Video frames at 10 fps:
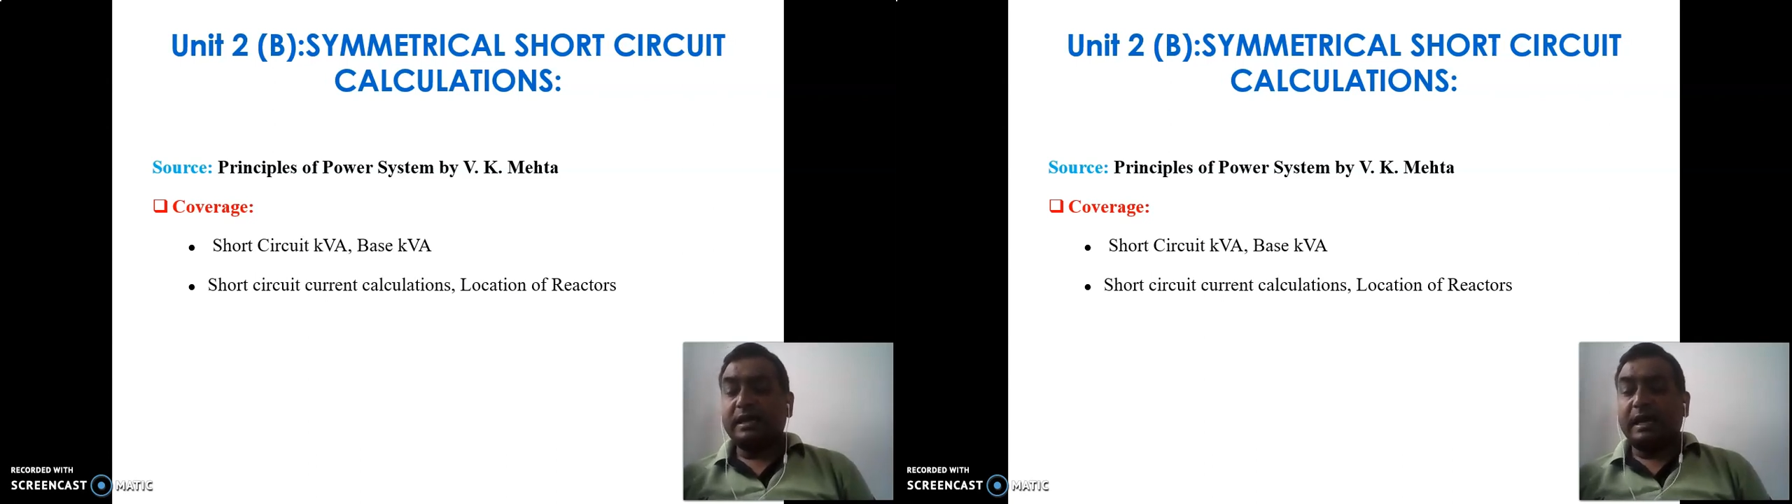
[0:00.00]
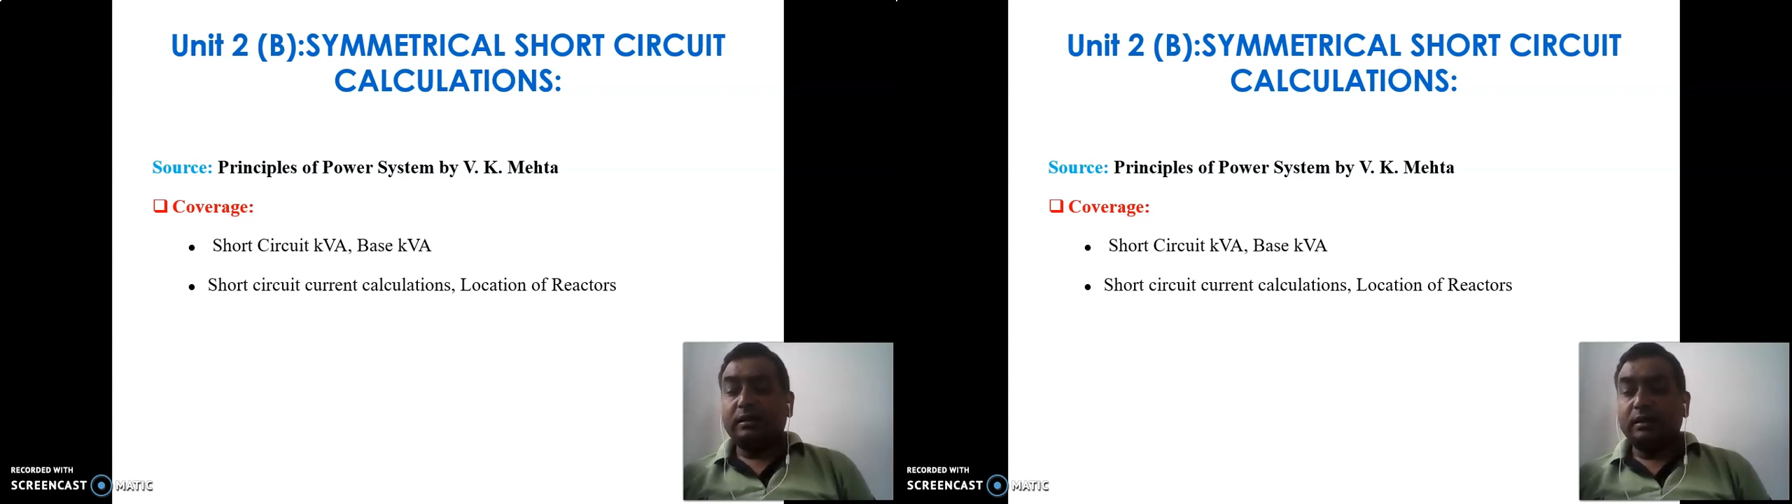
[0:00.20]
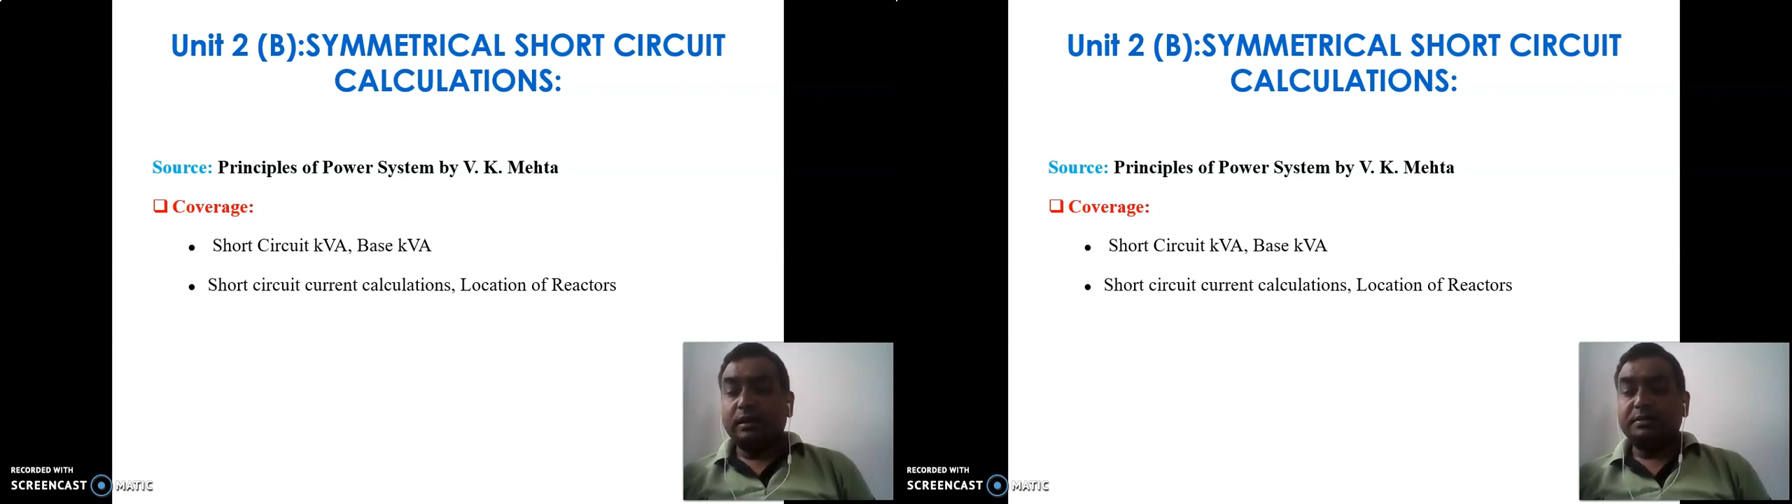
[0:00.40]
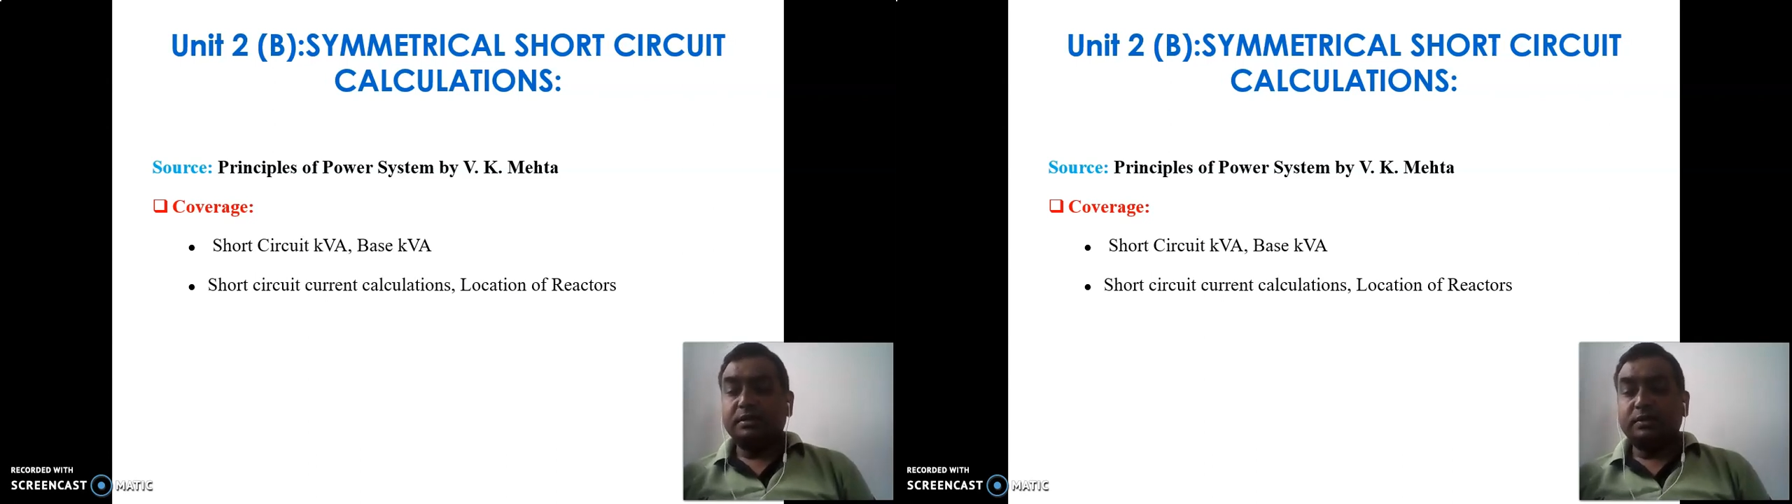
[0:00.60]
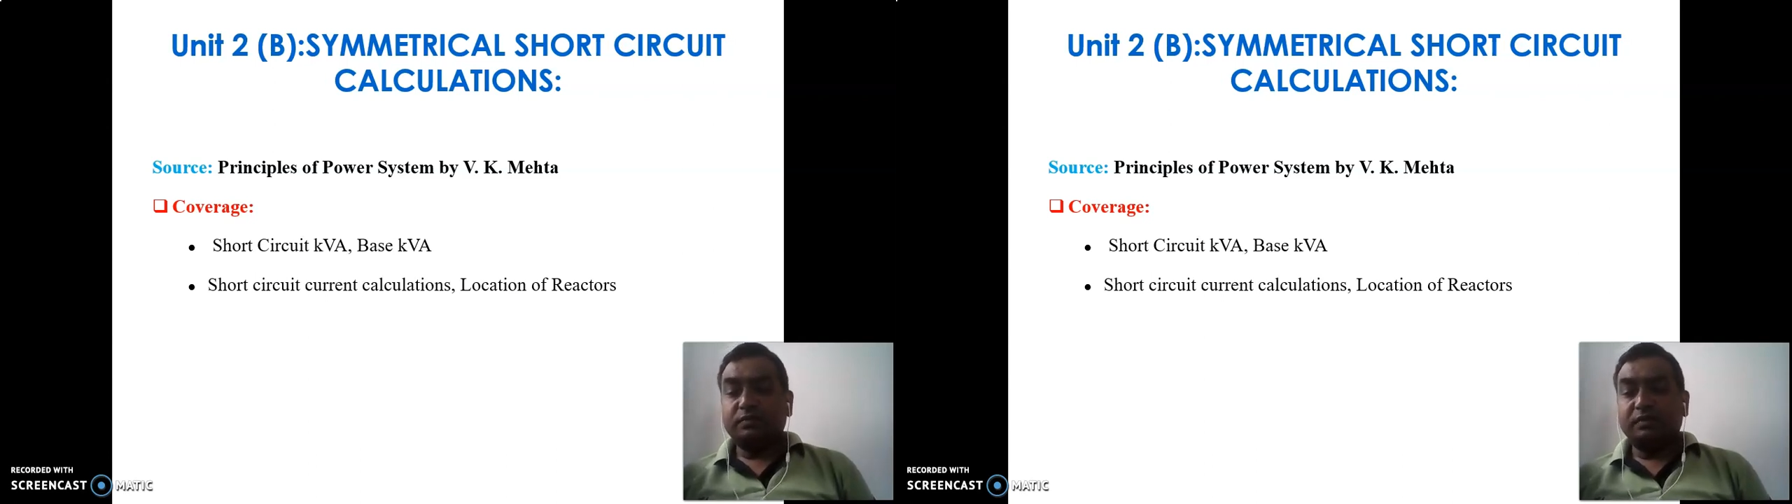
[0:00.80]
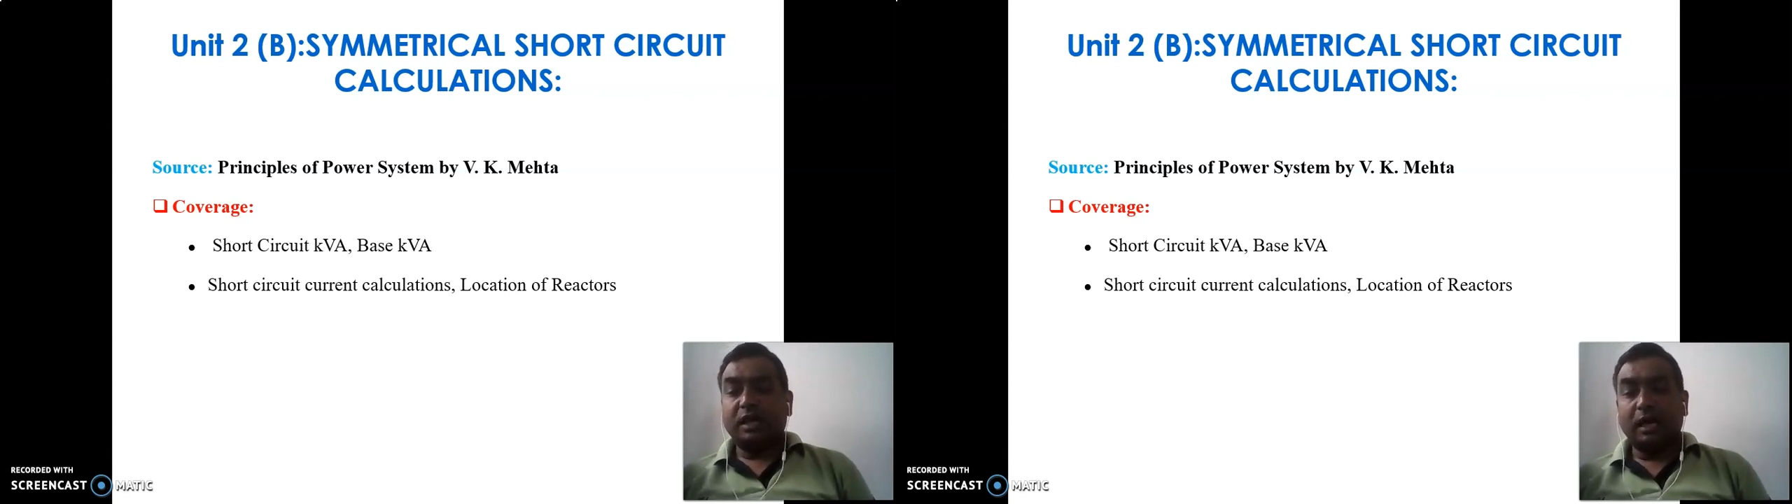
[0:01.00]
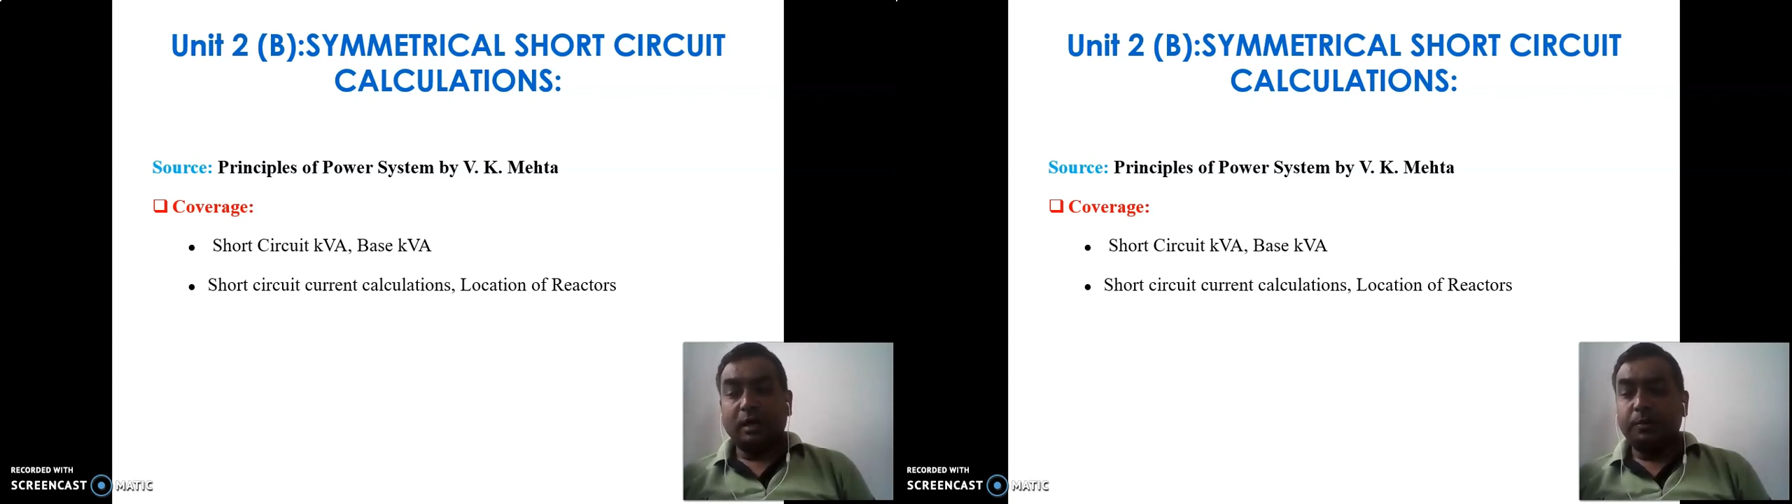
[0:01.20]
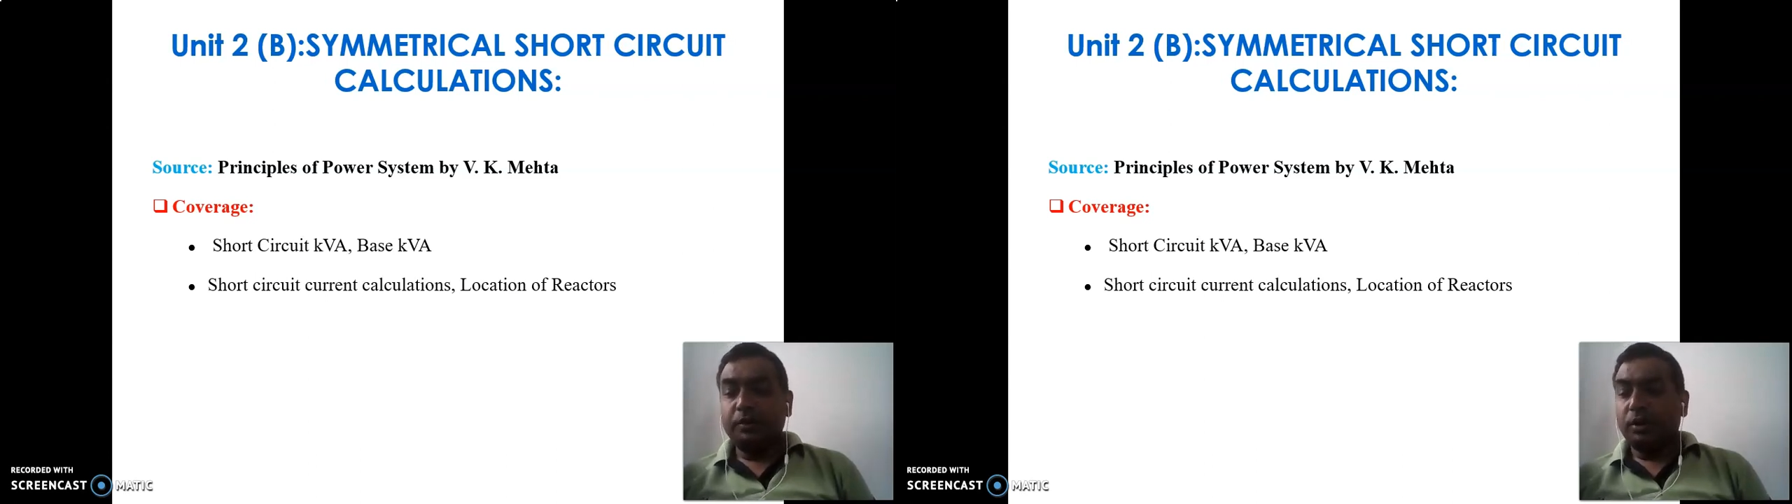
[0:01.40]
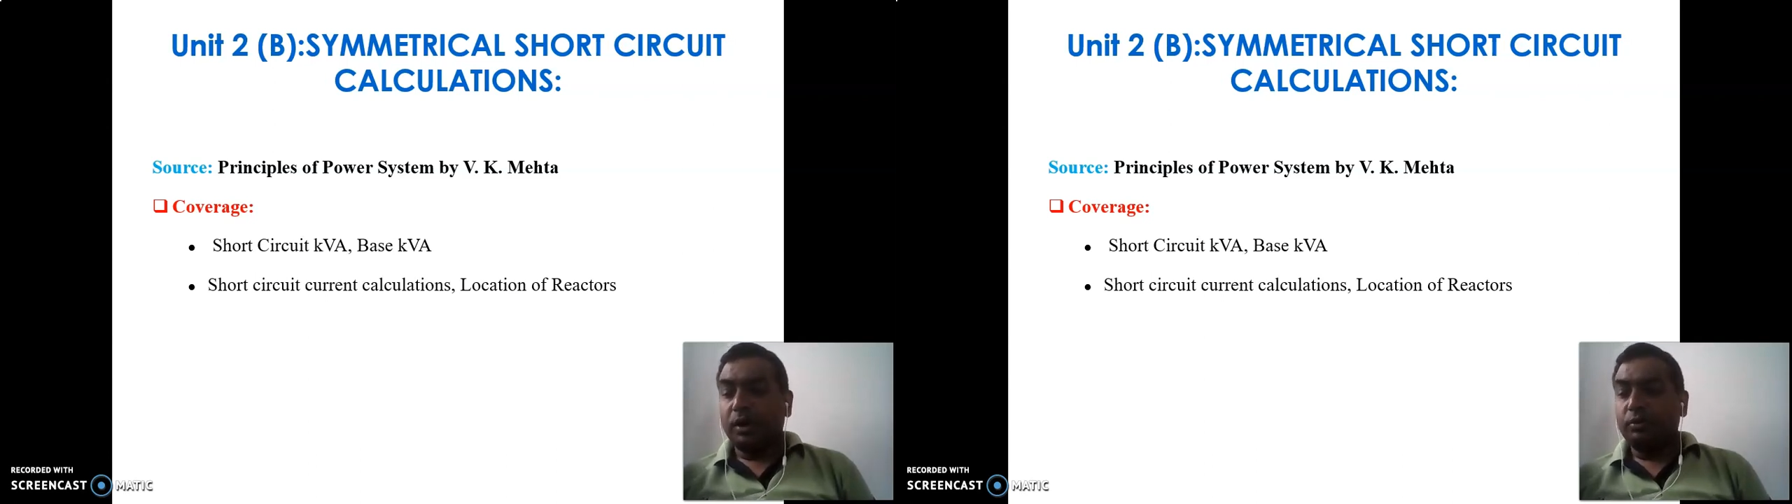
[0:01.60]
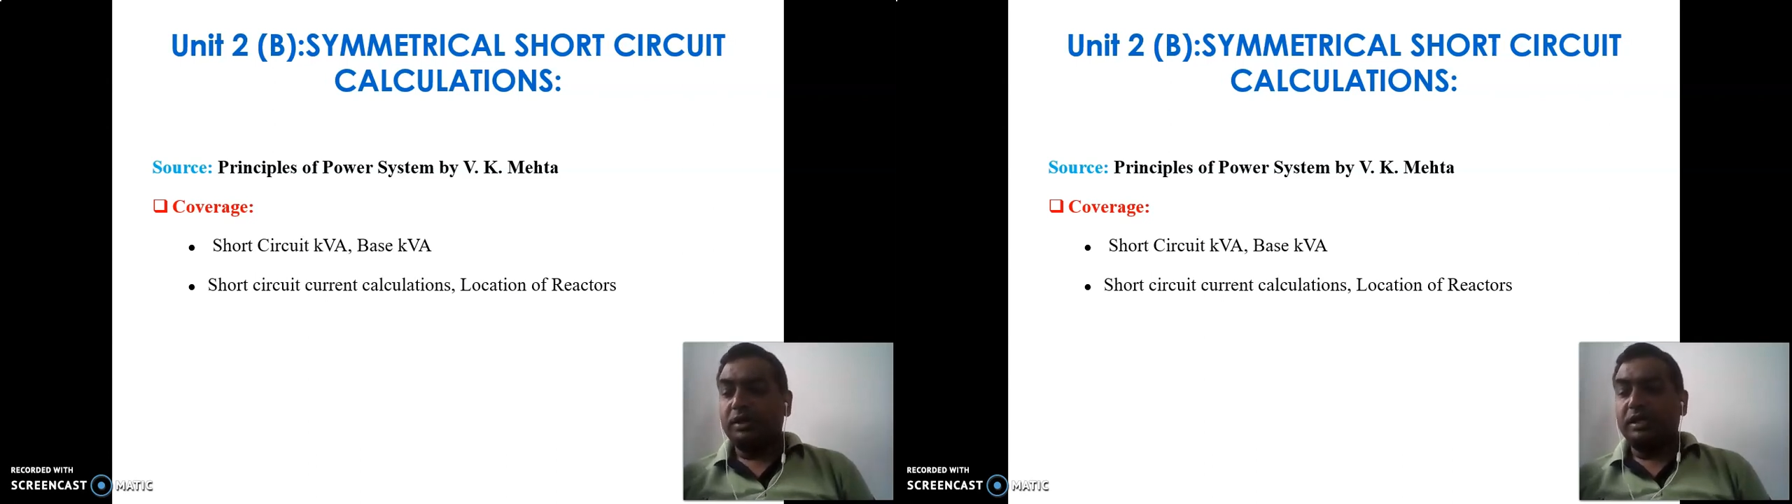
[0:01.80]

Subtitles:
calculations will help you out